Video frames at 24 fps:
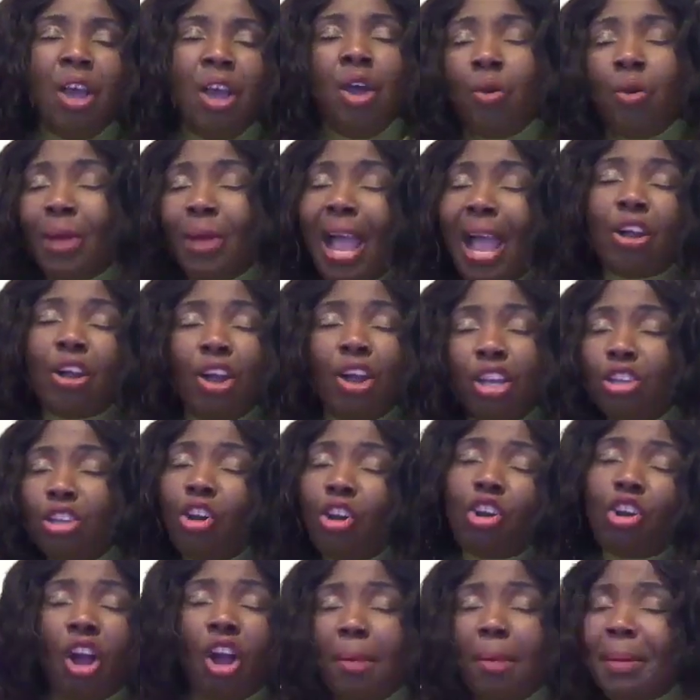We are going to
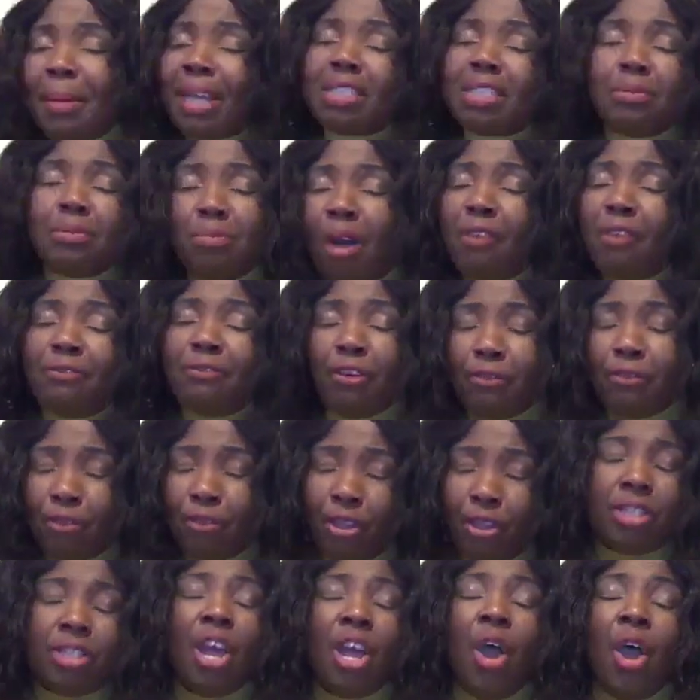come out more
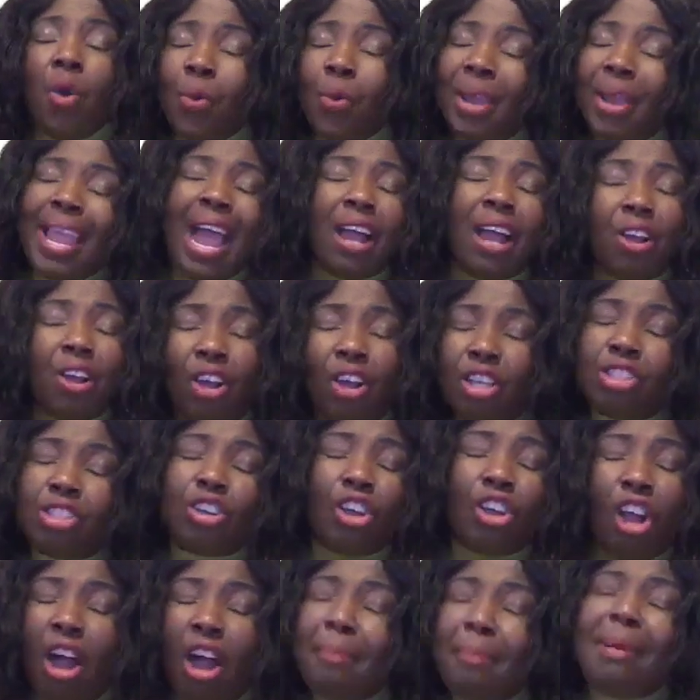fulfilled. We are going to
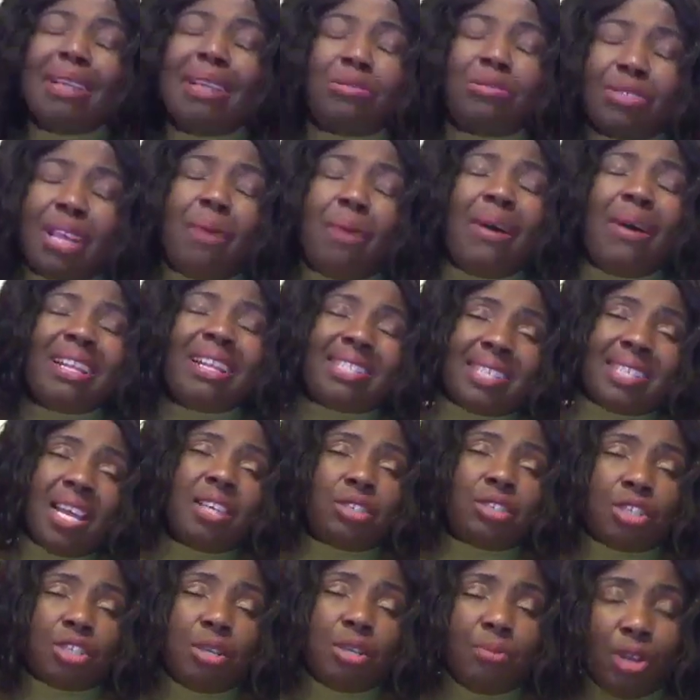come out with our
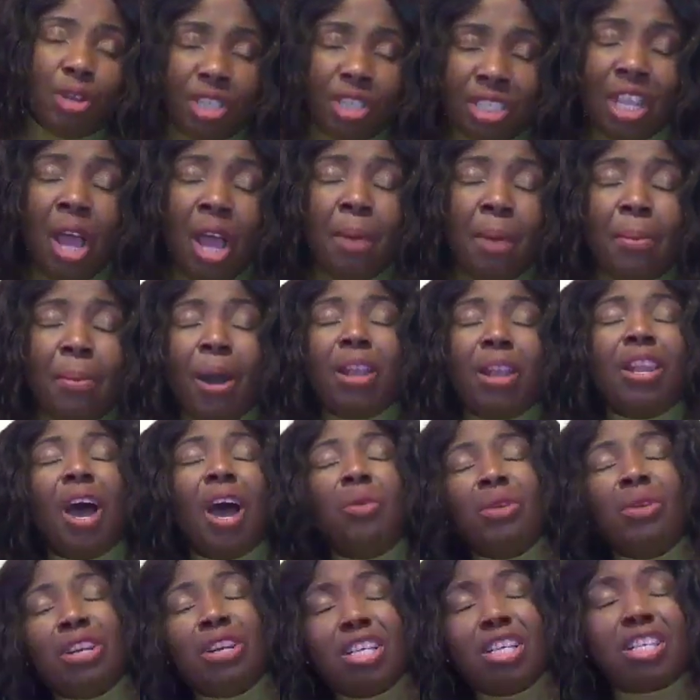testimonies. But
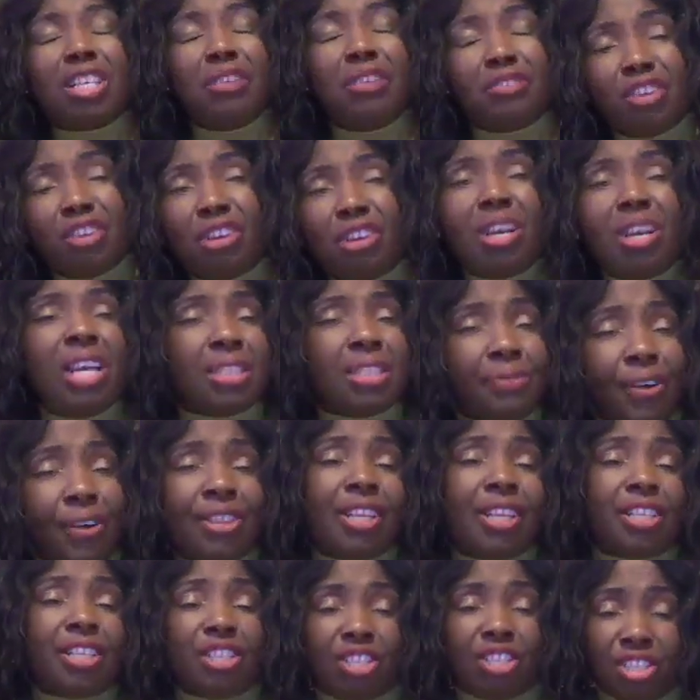Lord, we receive grace for
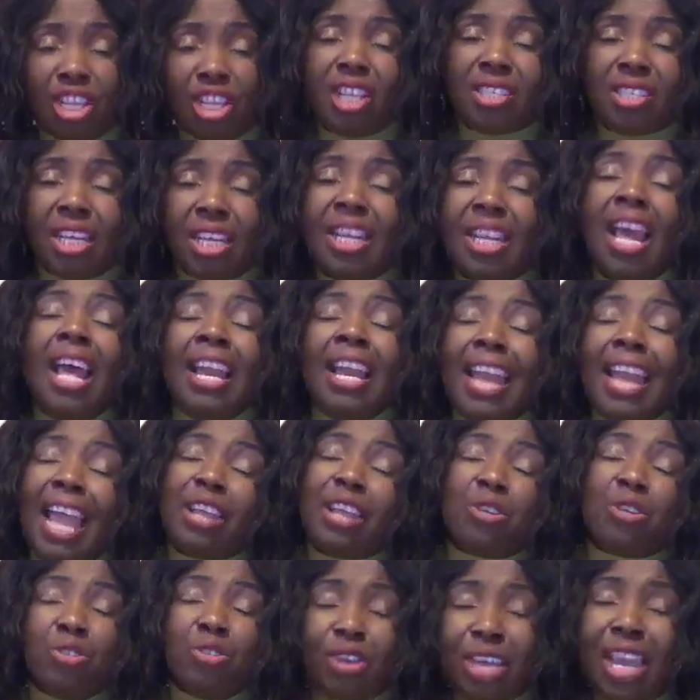the season, like
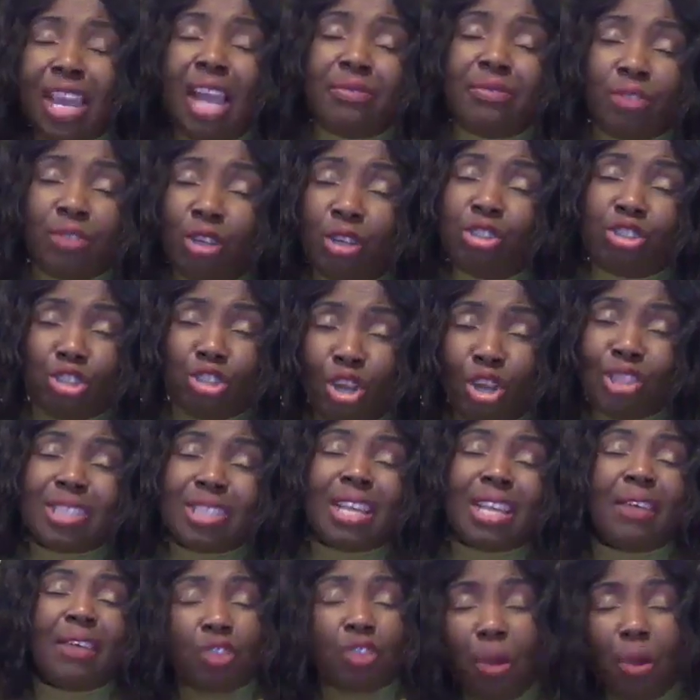you gave to
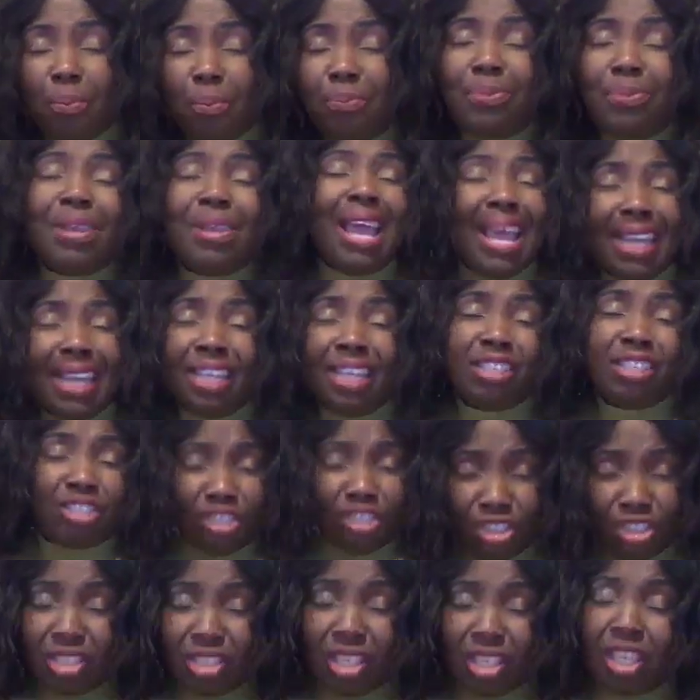Joseph to bear his
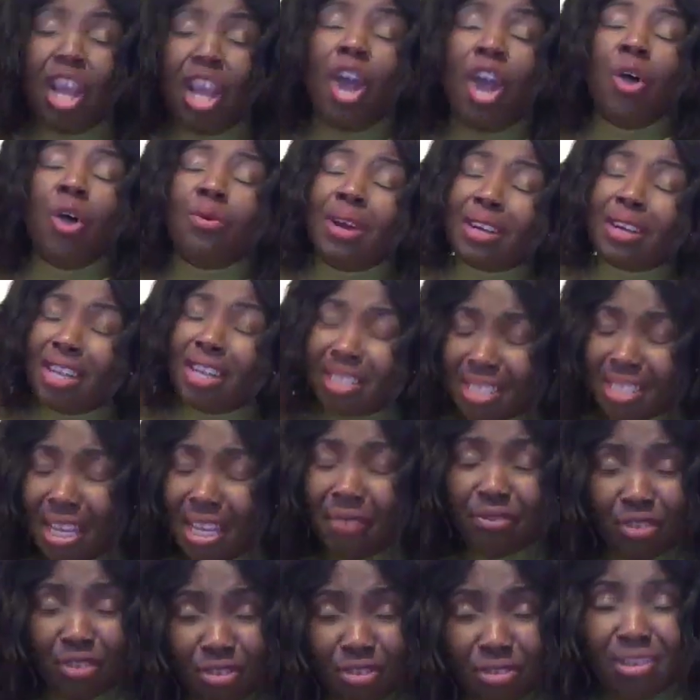season. We
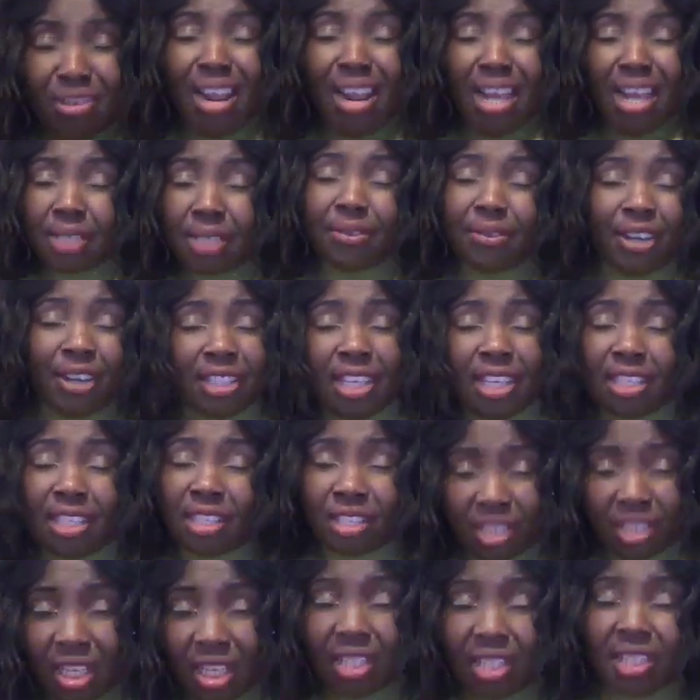receive grace for the
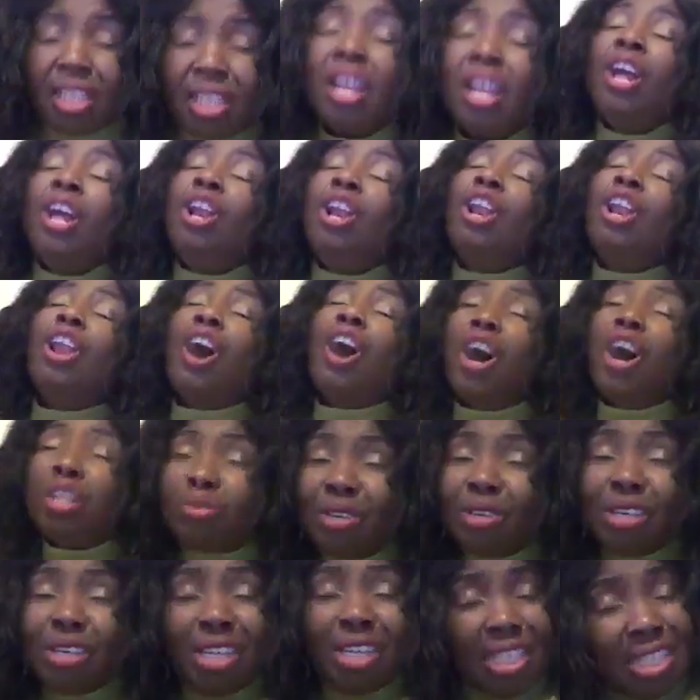season. Lord, we
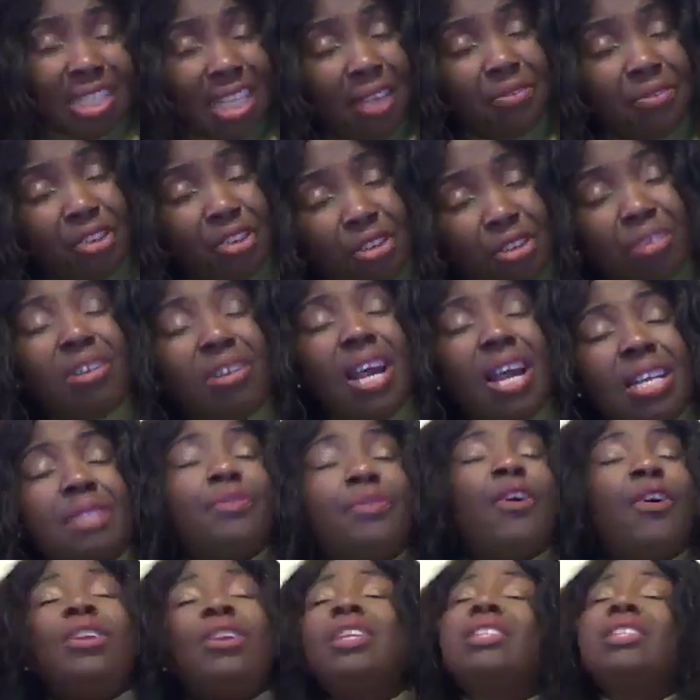receive grace
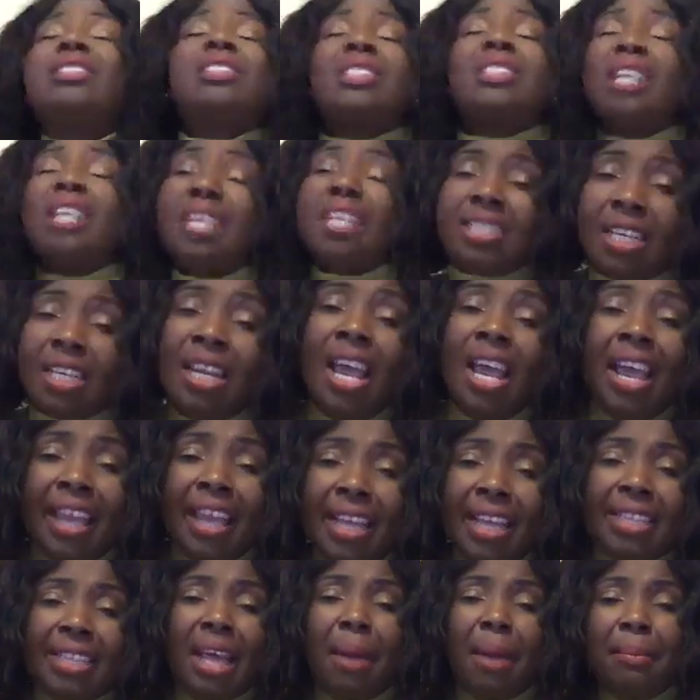for the season
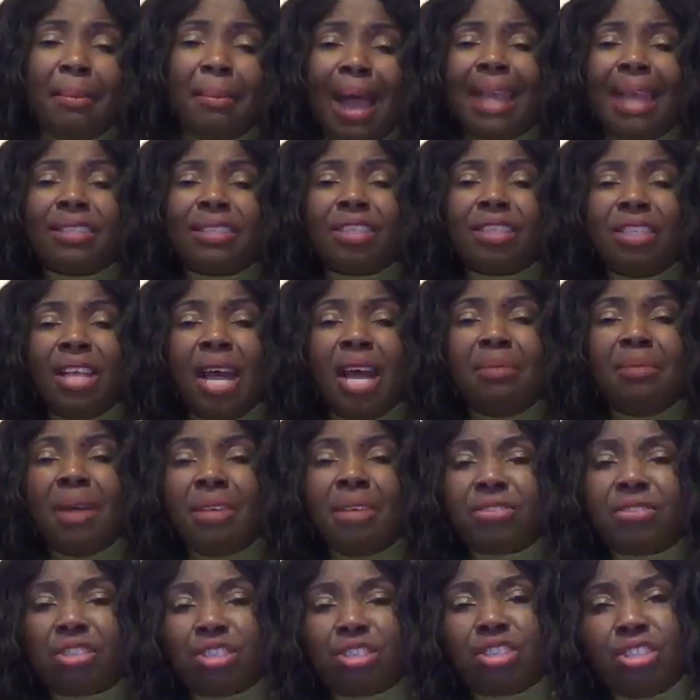in the mighty name
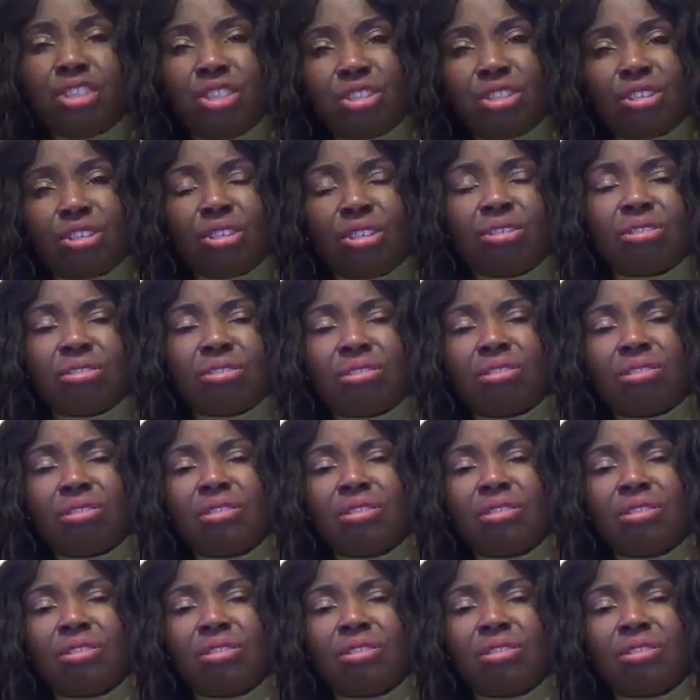of Jesus.